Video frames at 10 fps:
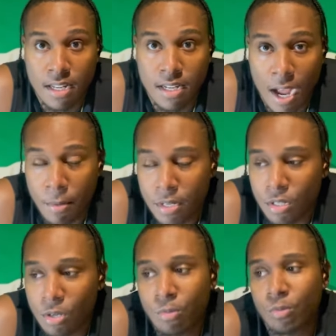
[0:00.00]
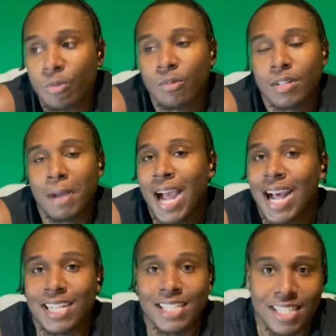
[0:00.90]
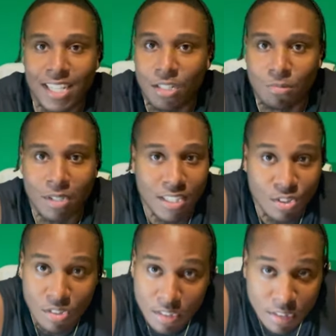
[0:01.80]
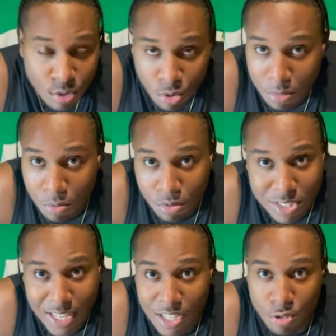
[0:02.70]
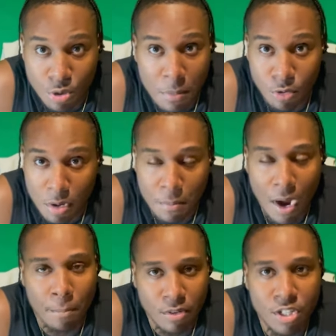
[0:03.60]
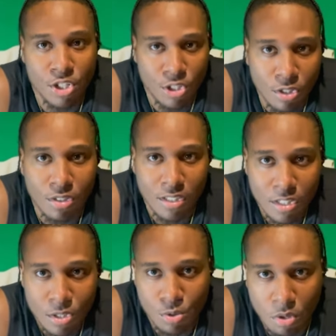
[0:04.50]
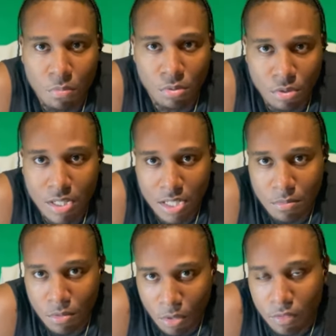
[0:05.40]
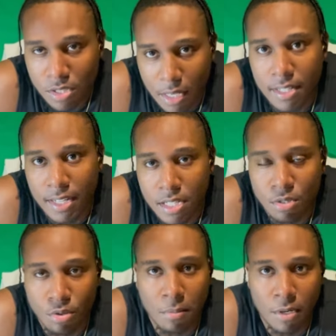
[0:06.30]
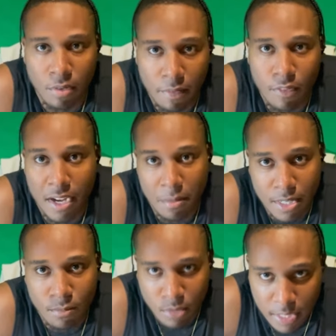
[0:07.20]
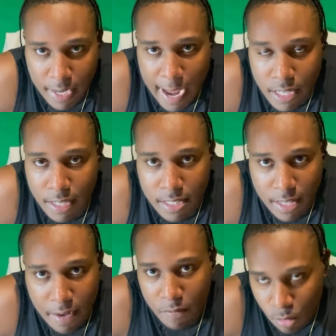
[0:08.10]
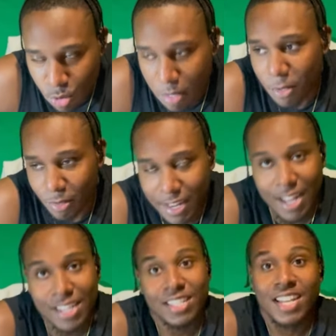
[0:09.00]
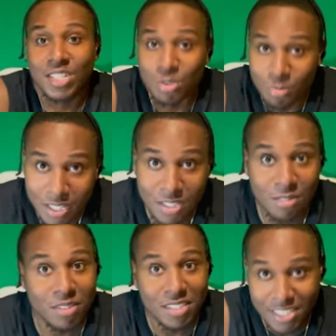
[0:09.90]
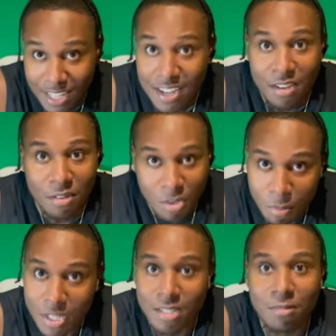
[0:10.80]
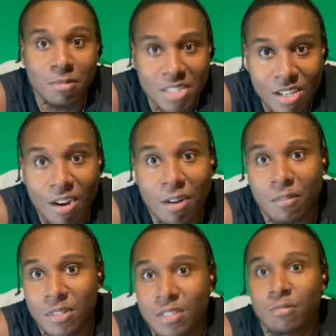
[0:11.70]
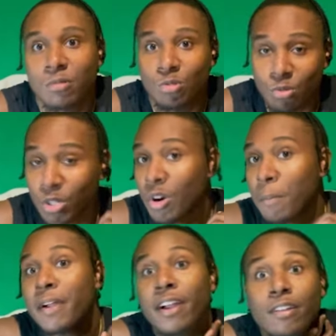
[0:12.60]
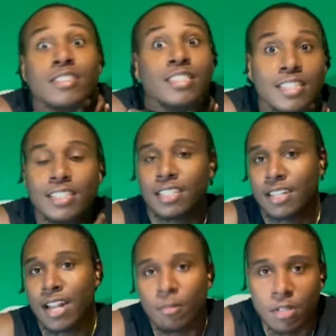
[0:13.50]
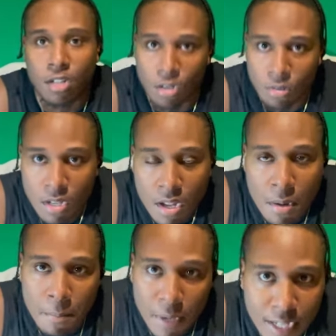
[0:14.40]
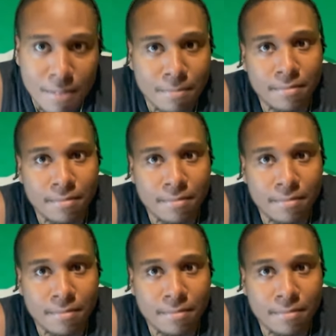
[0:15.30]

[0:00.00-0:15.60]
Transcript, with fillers: Now we don't know behind the scenes what Jordan Poole said to Draymond Green, but I'm pretty sure Jordan Poole said some hurtful things to Draymond Green for him to really act like that. Even though Draymond Green has a history doing, you know, we we saw with Rudy Gobert, yeah, you know, but